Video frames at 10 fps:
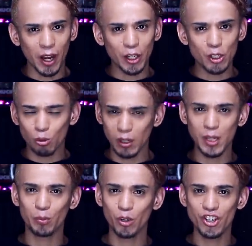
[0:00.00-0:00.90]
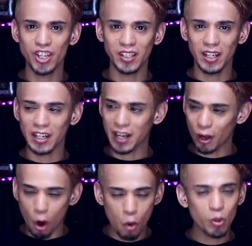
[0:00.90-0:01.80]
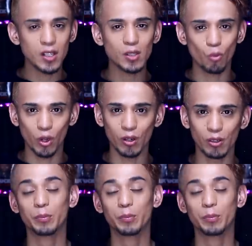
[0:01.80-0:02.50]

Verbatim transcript: I truly appreciate that and I always will.